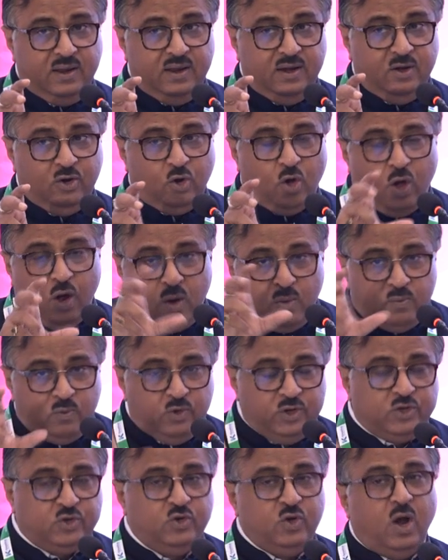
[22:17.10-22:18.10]
norm
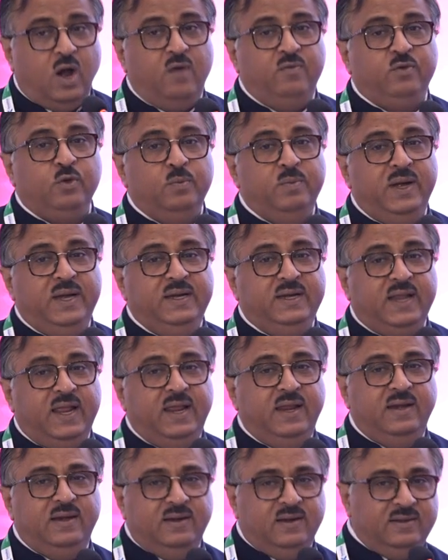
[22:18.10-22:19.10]
which you have to
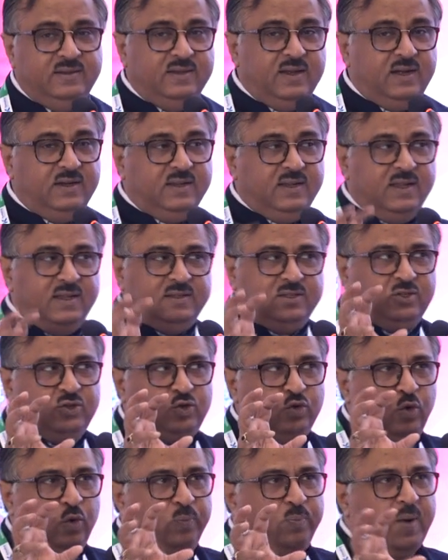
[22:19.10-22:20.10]
maintain, that yes,
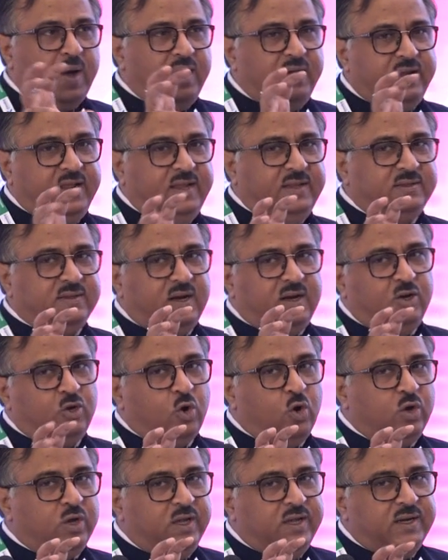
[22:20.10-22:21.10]
two parties are
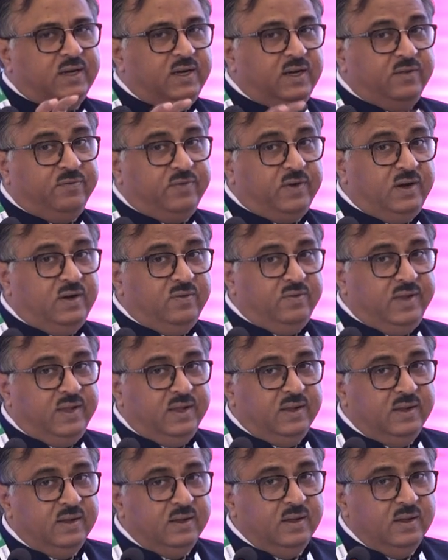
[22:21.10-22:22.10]
talking in a different
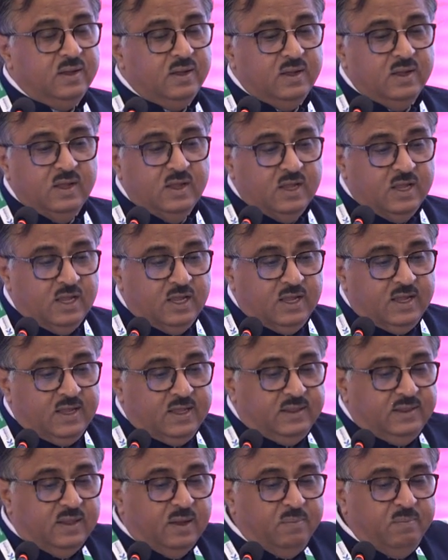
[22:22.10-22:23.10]
way.
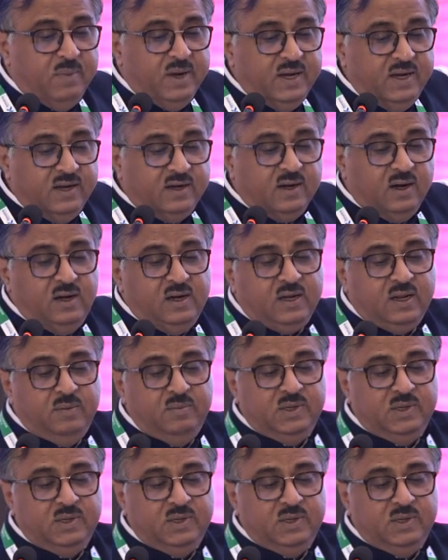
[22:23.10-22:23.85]
The medical team